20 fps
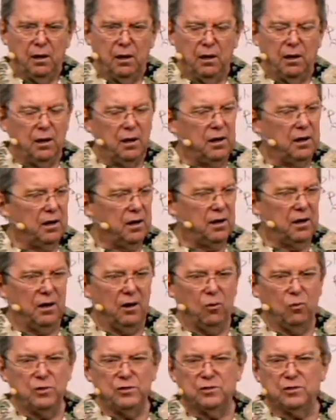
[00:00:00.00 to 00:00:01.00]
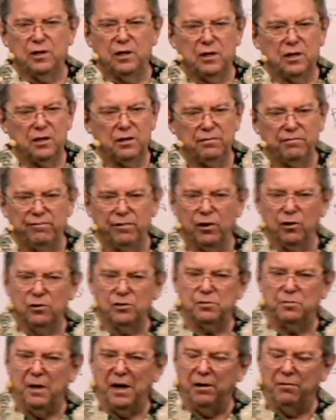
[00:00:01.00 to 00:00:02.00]
I always think of the
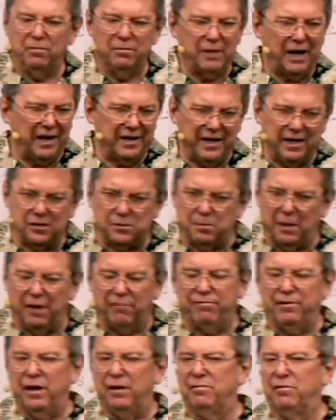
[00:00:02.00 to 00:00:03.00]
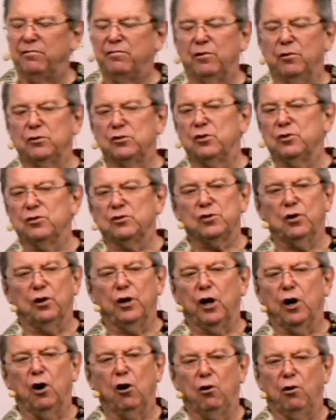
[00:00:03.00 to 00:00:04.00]
verse, I guess my favorite verse
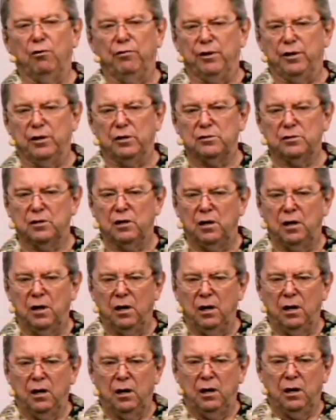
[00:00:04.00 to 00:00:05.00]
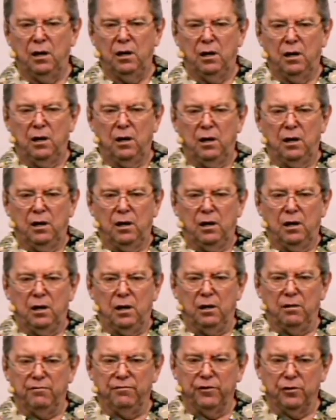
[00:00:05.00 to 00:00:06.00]
concerning all of this,
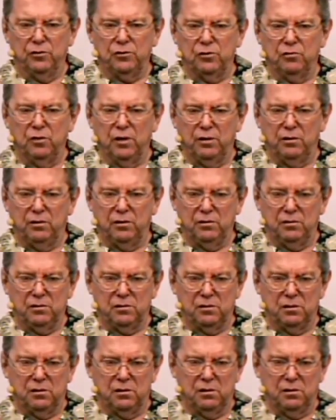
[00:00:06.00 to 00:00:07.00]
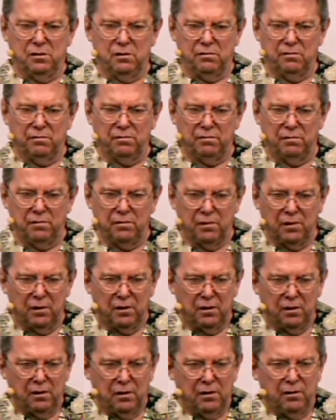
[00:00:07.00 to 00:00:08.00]
in 1 Corinthians
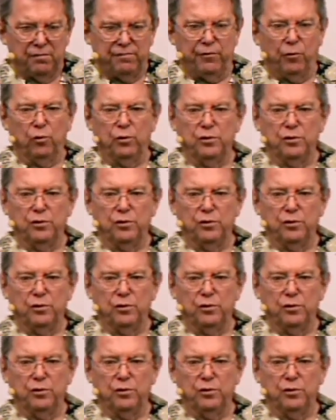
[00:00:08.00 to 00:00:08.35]
4